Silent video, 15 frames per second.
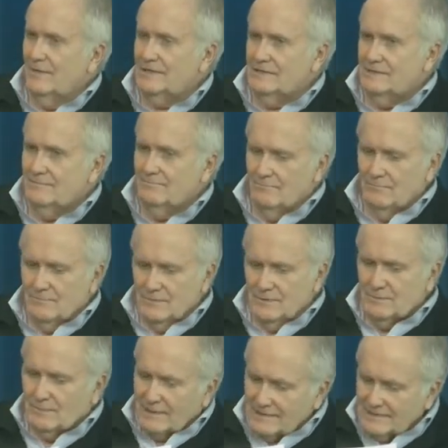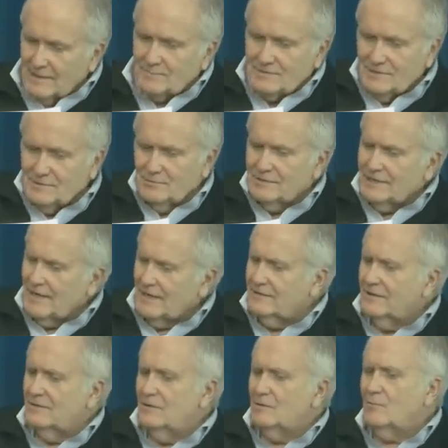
as she's my stepsister technically,